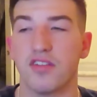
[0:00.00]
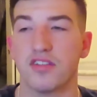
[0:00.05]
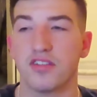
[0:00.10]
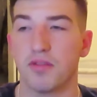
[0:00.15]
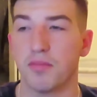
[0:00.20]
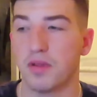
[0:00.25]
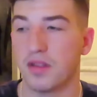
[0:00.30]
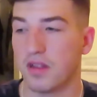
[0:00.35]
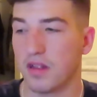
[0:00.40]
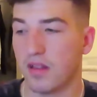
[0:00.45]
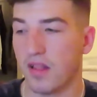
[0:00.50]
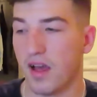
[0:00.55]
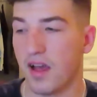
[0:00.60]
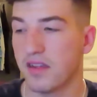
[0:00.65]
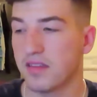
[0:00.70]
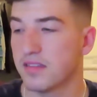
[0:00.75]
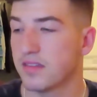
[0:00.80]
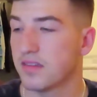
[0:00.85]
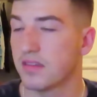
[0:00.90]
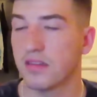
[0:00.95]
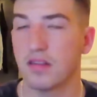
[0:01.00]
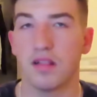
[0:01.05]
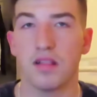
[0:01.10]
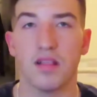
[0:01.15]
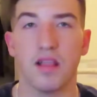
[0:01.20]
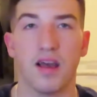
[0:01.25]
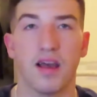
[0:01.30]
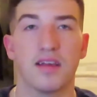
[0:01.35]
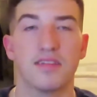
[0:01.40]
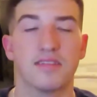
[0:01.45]
This is going to be the last
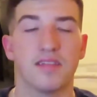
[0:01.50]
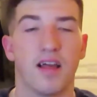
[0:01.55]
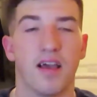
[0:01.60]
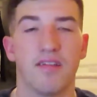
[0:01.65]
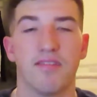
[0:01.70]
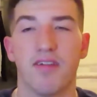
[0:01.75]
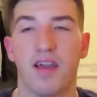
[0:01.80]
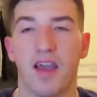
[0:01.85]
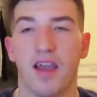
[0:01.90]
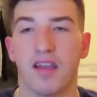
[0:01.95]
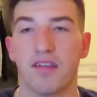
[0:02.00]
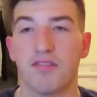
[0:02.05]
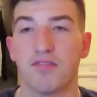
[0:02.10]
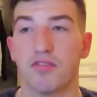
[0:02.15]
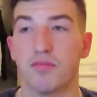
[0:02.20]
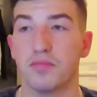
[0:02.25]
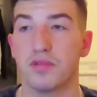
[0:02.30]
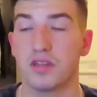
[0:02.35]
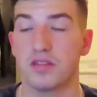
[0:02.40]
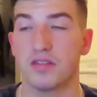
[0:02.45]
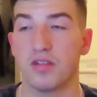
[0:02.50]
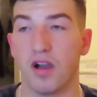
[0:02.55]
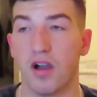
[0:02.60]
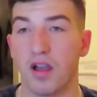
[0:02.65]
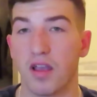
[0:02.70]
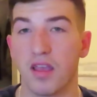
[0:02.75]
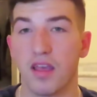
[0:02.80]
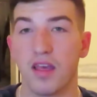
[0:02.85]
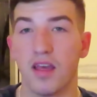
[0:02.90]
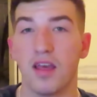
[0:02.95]
life hack from
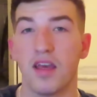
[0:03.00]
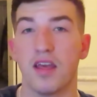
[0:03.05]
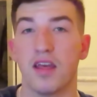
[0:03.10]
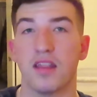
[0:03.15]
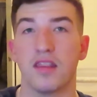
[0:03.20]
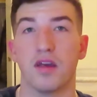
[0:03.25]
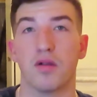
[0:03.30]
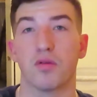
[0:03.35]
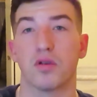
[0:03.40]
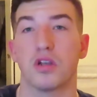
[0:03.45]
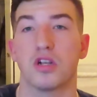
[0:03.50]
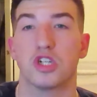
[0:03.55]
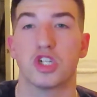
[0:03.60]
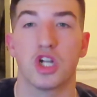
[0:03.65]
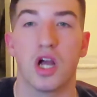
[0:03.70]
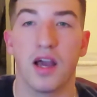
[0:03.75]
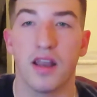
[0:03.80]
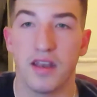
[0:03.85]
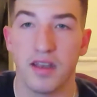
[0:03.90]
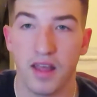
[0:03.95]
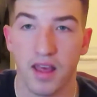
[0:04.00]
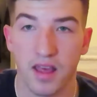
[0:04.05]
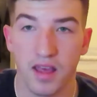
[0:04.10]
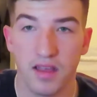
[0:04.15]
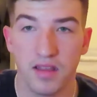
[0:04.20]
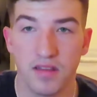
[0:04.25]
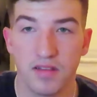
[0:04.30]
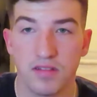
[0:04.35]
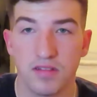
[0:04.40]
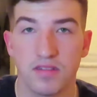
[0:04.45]
TikTok that we're going to try today.